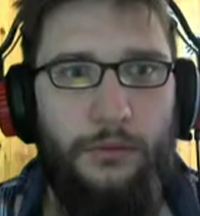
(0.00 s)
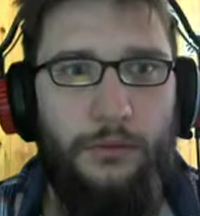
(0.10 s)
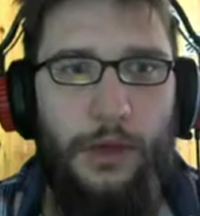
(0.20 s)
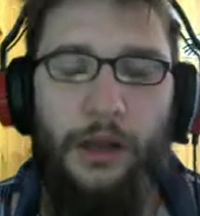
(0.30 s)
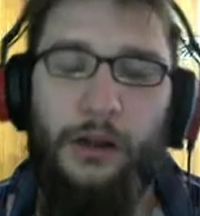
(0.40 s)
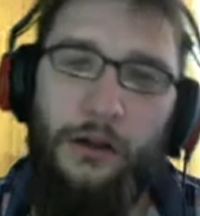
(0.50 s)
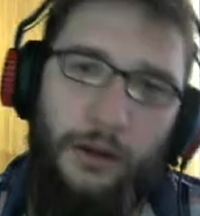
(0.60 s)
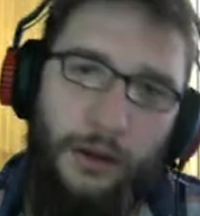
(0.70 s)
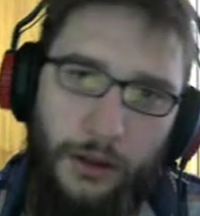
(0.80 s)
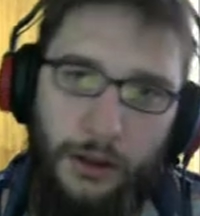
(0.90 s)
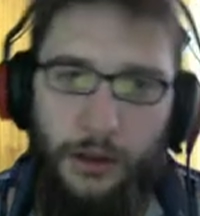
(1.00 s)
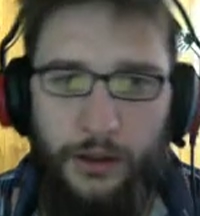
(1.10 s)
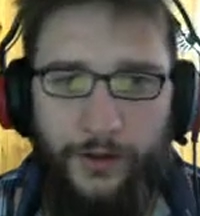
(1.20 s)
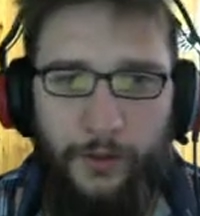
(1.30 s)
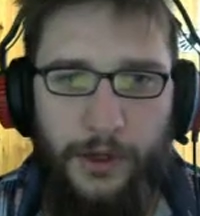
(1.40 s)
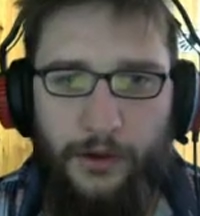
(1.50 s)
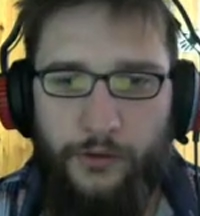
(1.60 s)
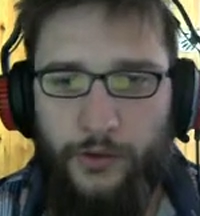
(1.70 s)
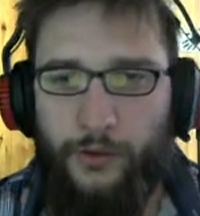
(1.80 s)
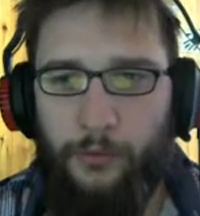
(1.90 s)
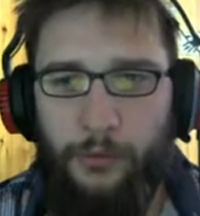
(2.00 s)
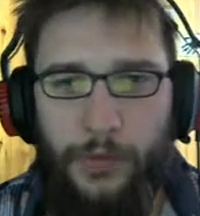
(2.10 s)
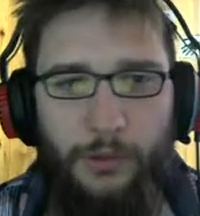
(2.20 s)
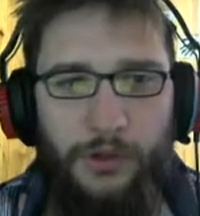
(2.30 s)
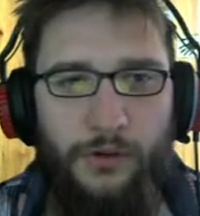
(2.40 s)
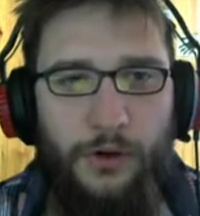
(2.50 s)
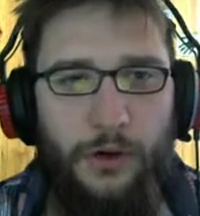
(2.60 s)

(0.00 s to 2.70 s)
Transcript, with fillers: Well, everybody I show the paper to.